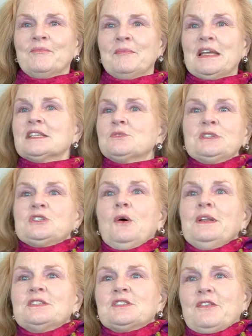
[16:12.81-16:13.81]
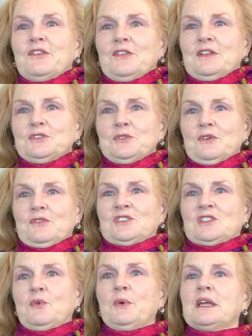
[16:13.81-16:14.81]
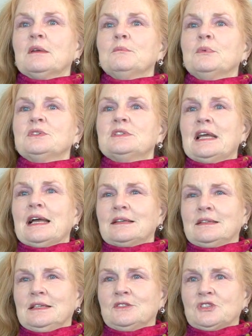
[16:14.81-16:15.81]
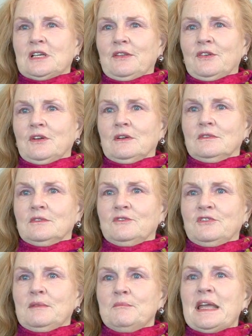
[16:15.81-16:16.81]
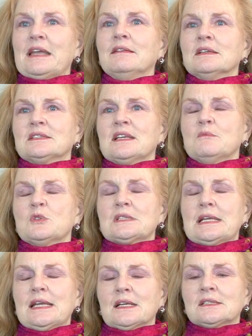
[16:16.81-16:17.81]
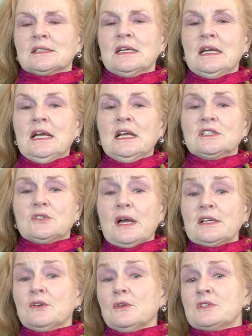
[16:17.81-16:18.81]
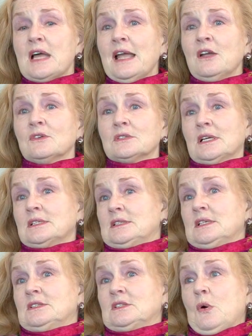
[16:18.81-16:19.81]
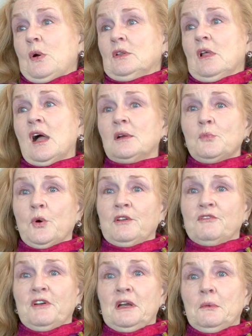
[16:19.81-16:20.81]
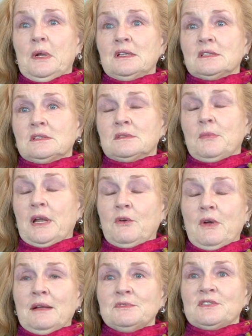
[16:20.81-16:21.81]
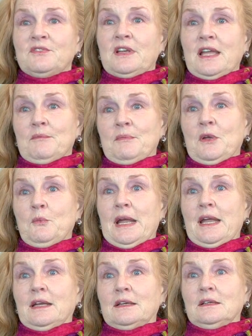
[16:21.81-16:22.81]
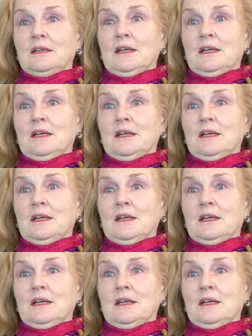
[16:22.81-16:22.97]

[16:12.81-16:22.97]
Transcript: Because we told each other the truth so we could protect each other from making the same mistakes. So I told Tigers, I said, so on long, boring freight runs, my cramps have kept me awake.